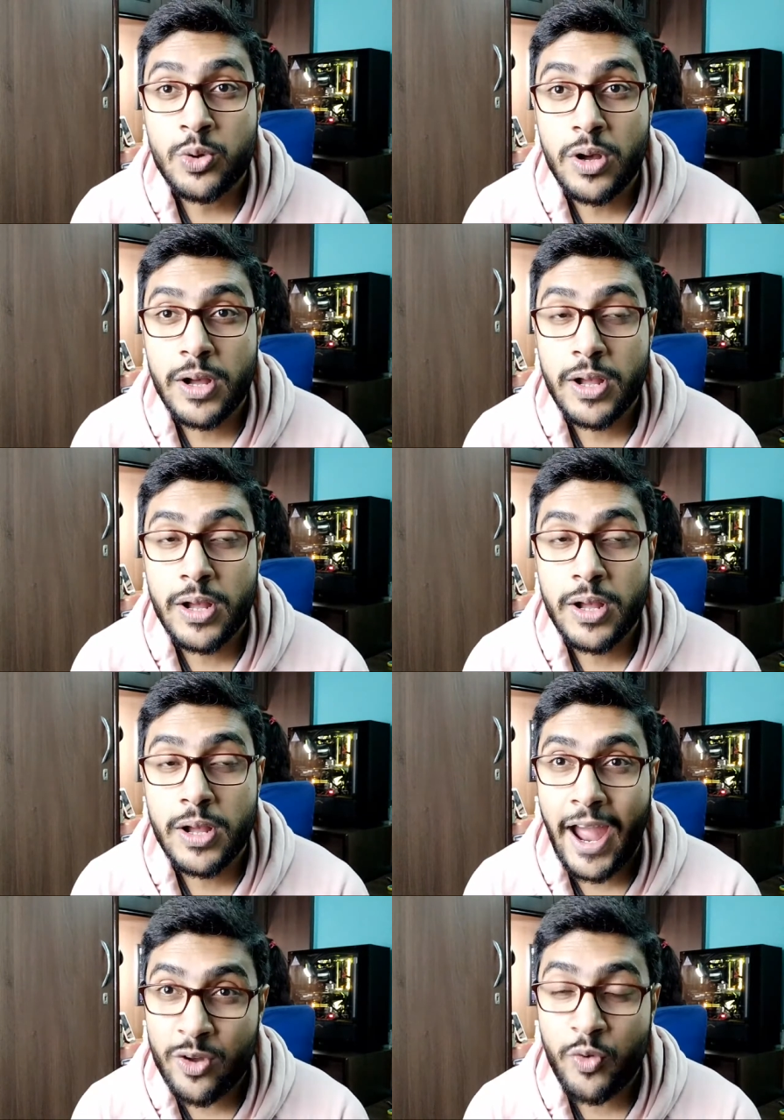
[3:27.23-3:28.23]
uh, in the
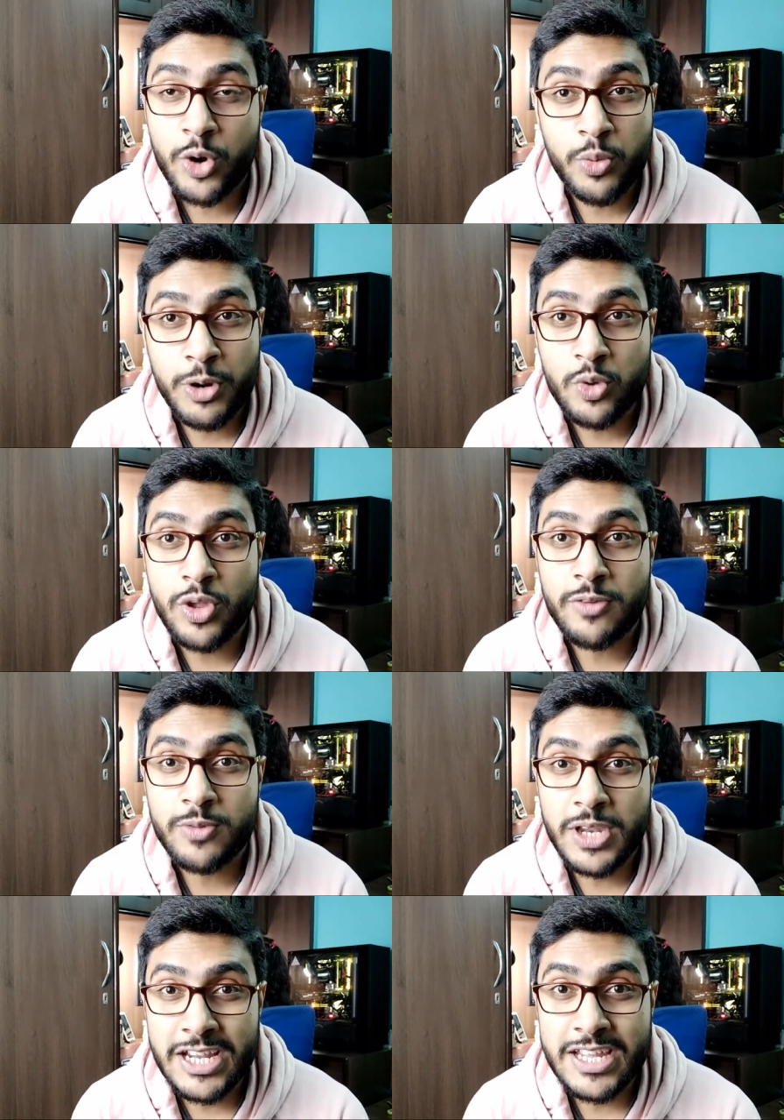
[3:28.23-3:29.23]
end of october
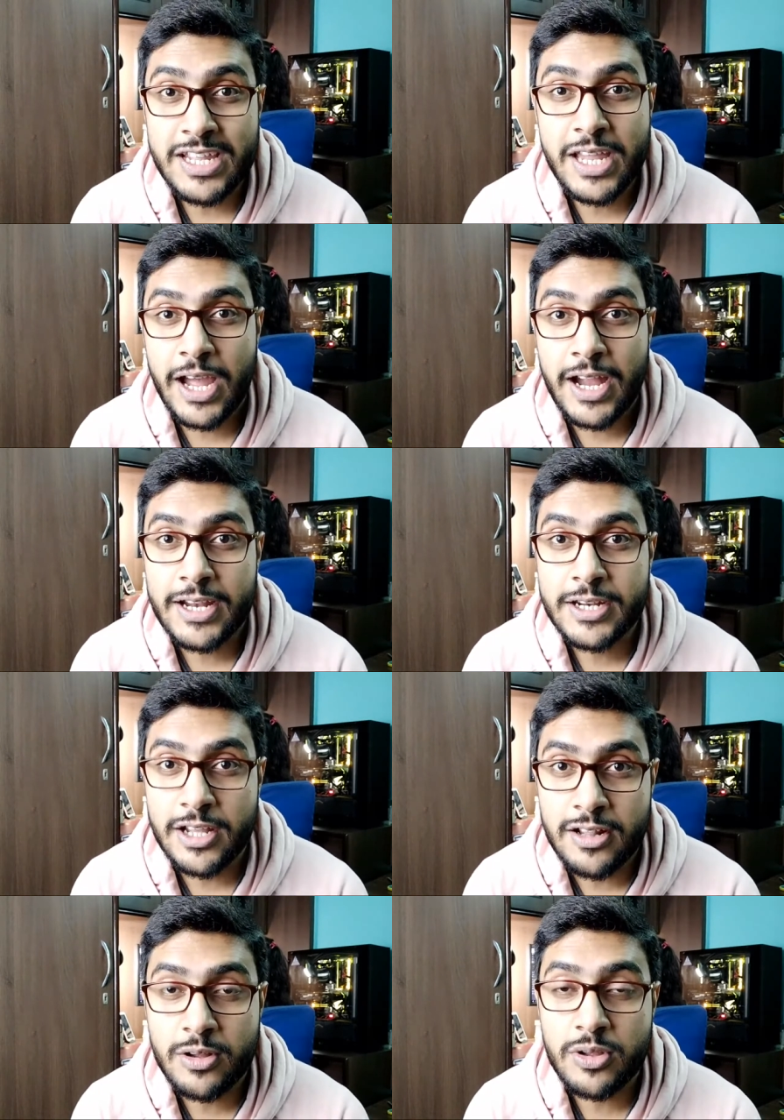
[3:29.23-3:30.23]
2018
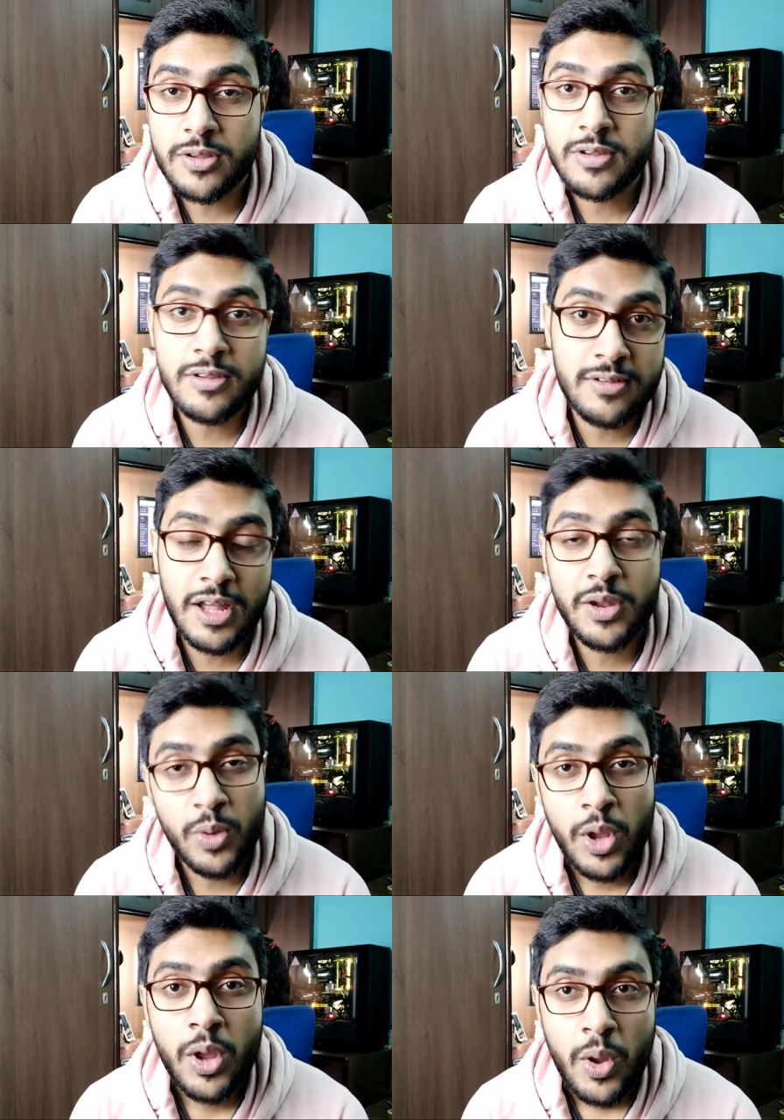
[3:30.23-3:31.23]
and till, uh, since
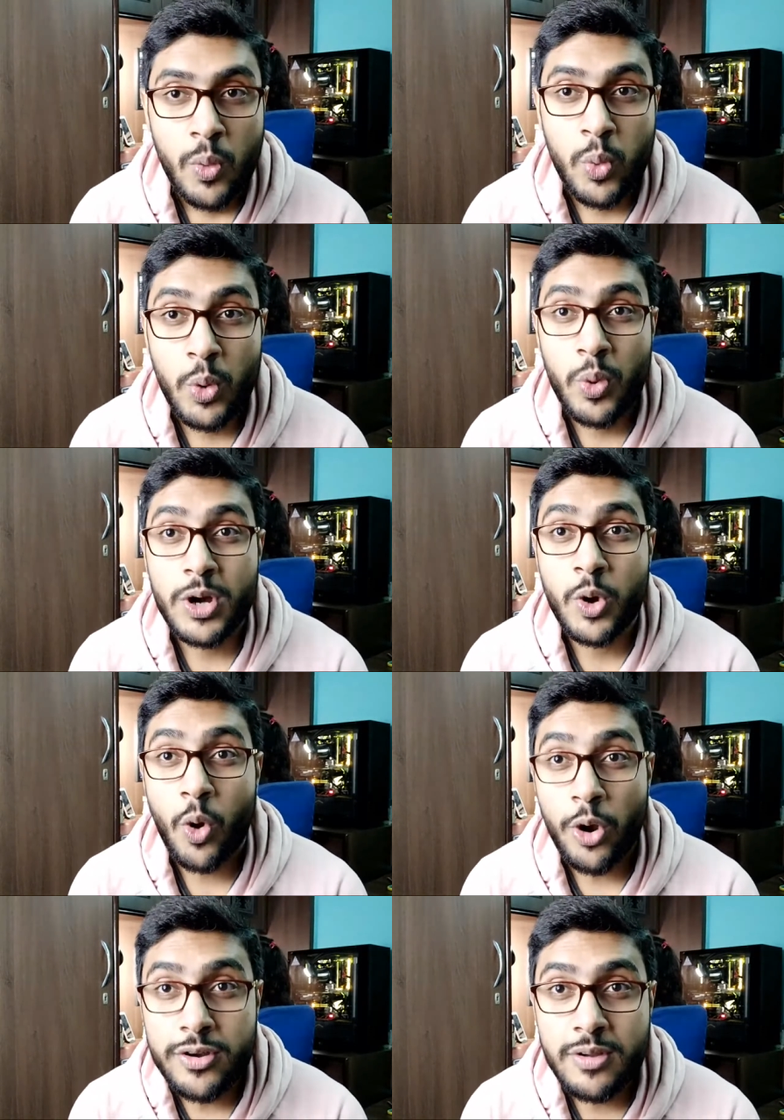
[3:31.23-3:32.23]
then we were
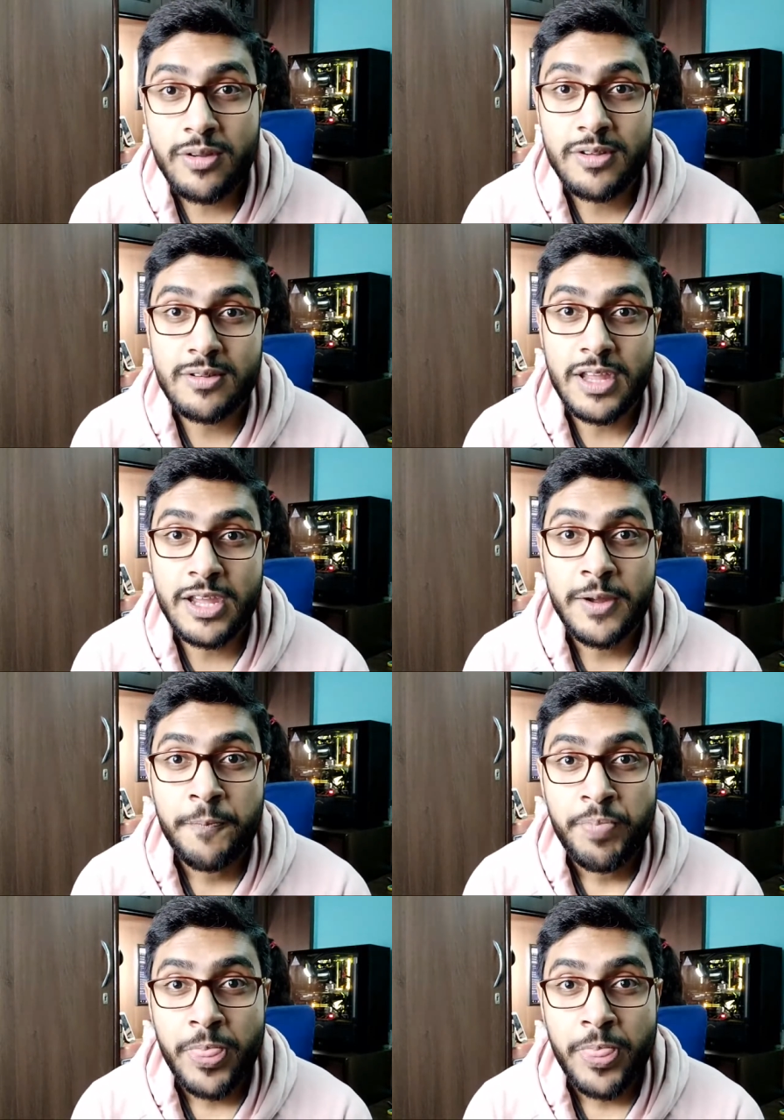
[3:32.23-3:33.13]
continuously